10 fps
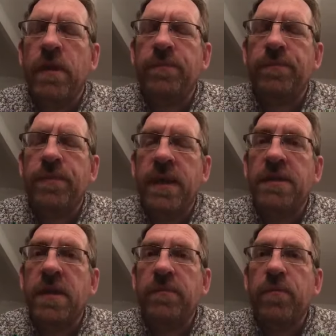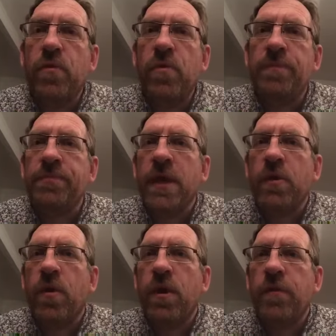being done more, and
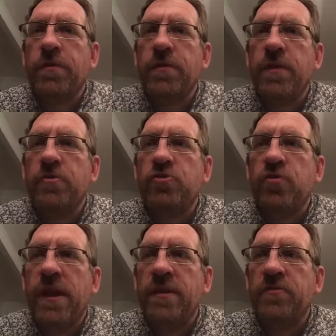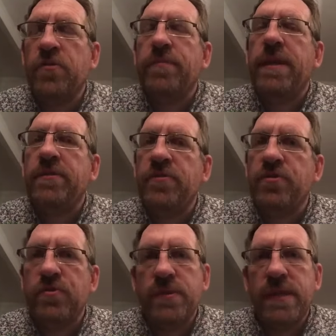quite often those trainers or mentors,
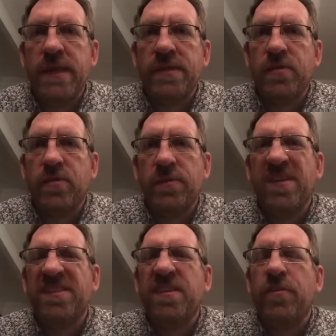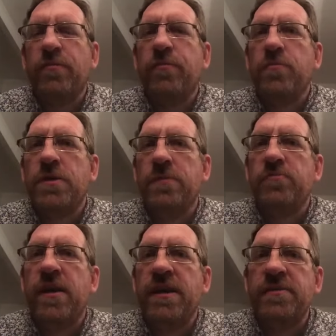as we tend to call them, because they're not full-time
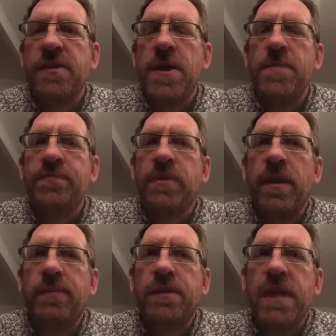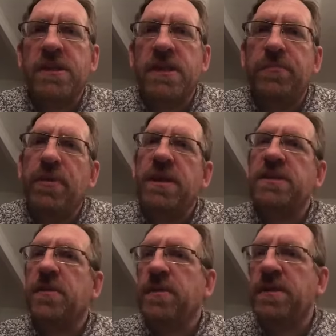trainers, they're potentially bringing
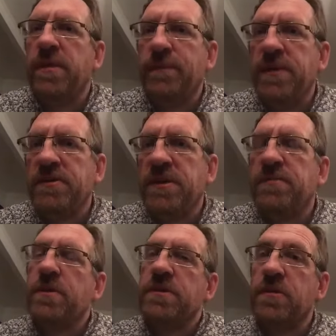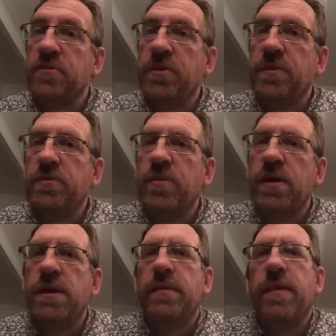someone into their business because they've got too much
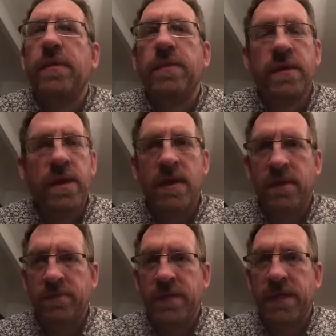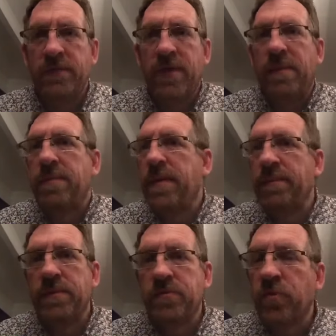work at the moment, particularly family
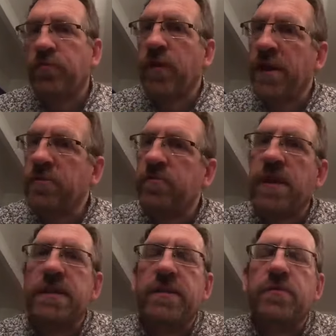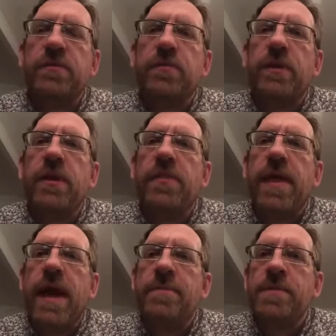members or a friend or relative or something like
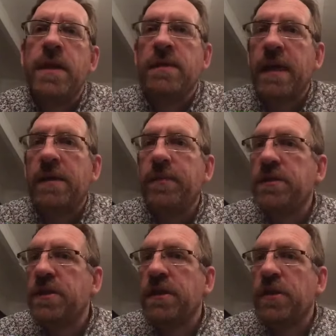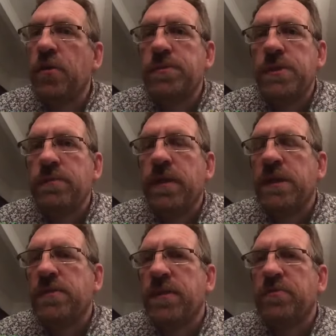that. That can be certainly an option.
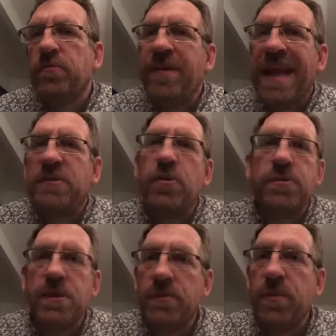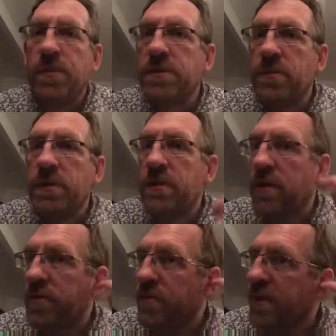It's a much more relaxed option. It's probably someone you
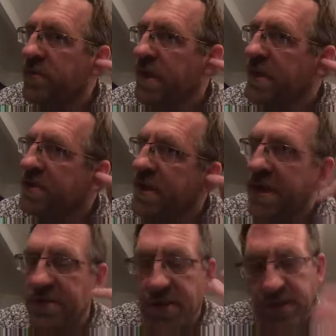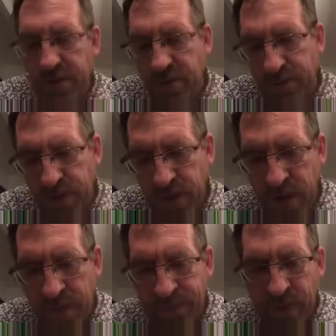know as well. So that's certainly an option.
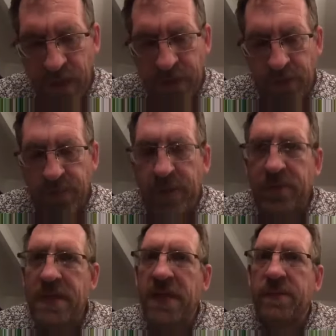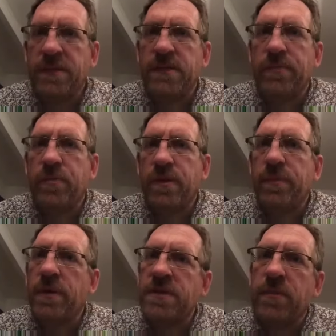And those people tend to be supported
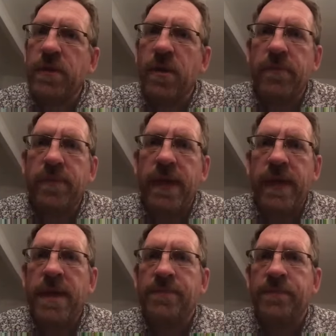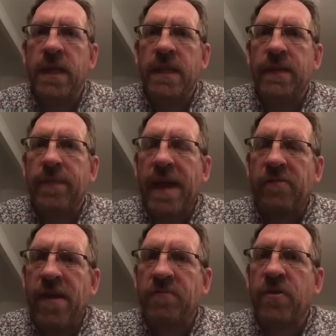by someone like me in the
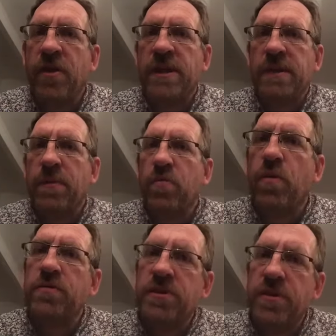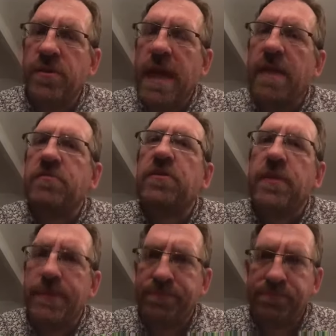background, guiding them on to do and how to do
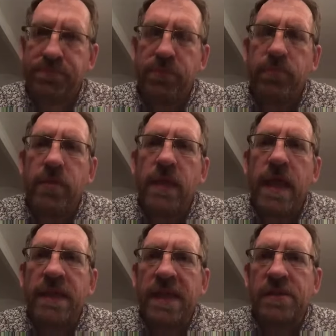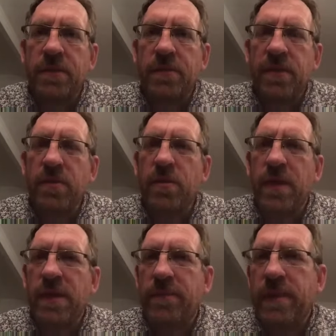it and that type of thing. We call
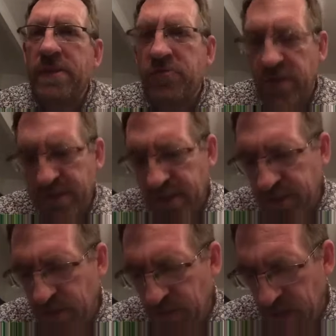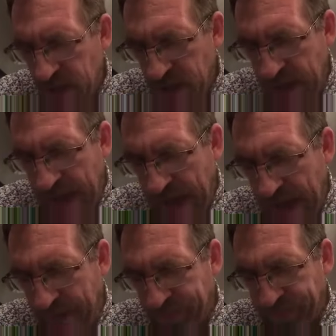that the mentoring system.
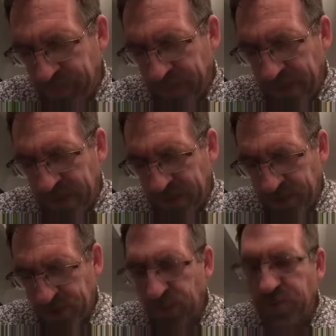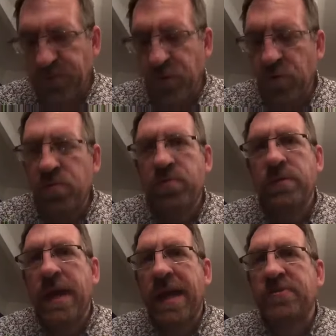There's a small school
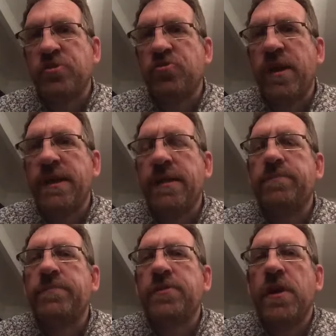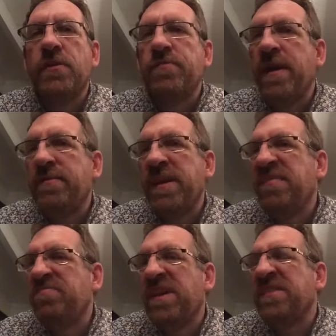that has a trainer. So
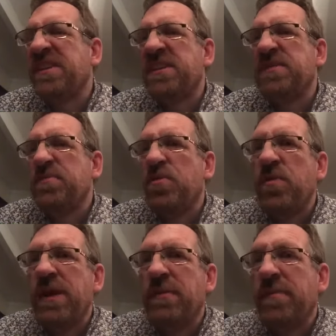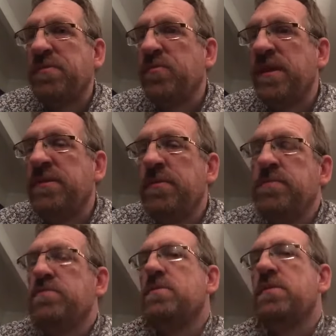maybe, when I say small, anywhere between
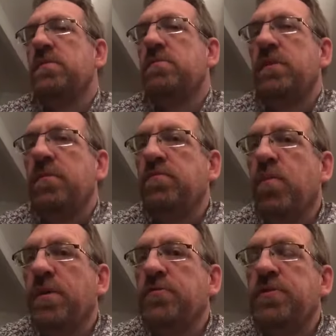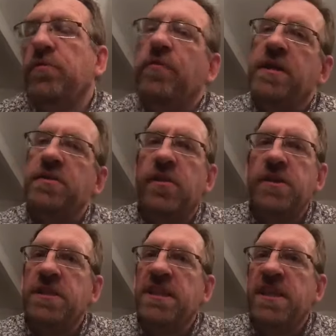1 or 2
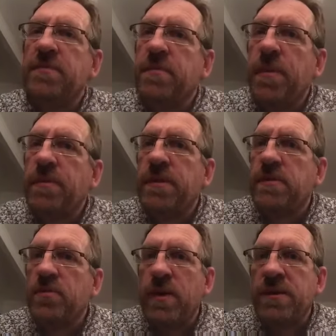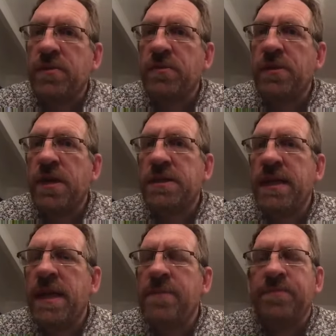franchisees up to probably 20 or
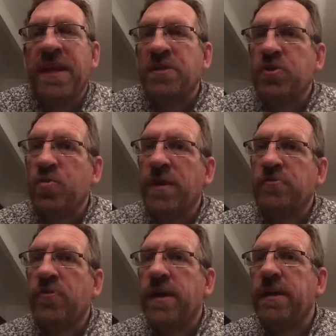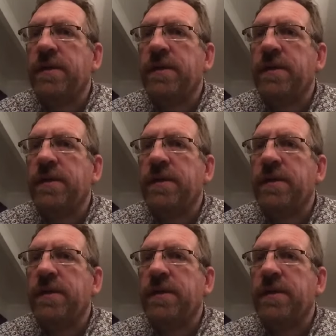30, and just one trainer.